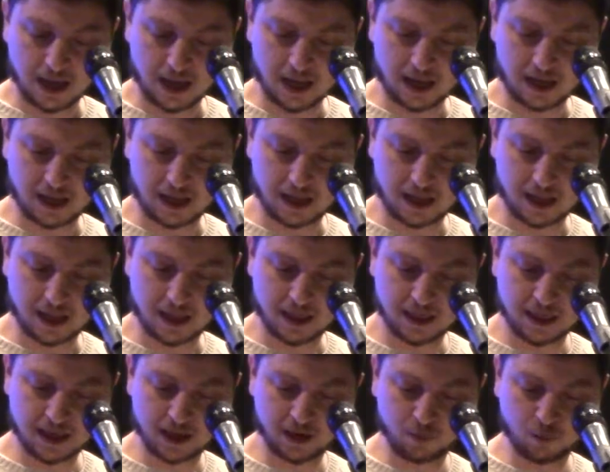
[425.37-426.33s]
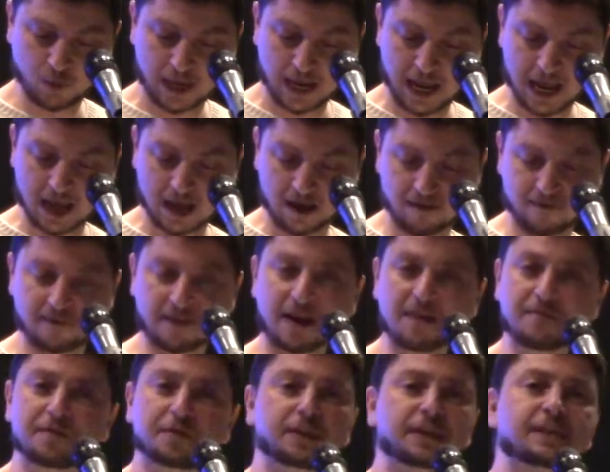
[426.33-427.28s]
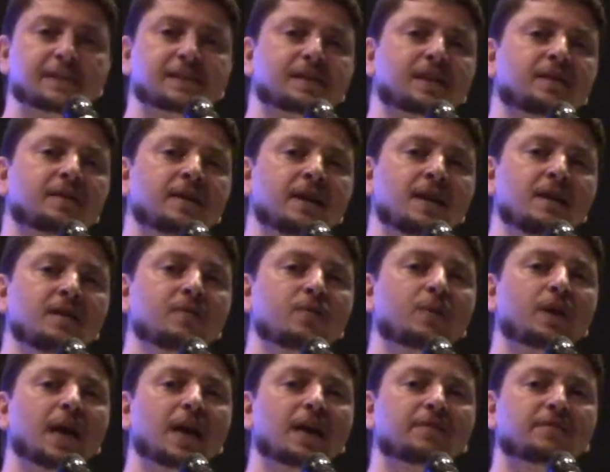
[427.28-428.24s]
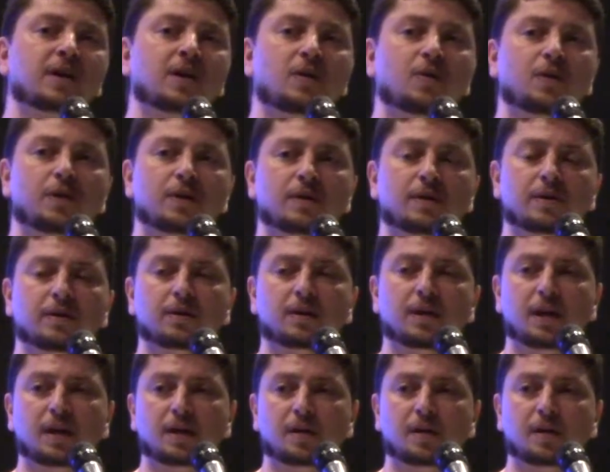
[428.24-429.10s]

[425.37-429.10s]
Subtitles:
Then we have every Sunday, we have our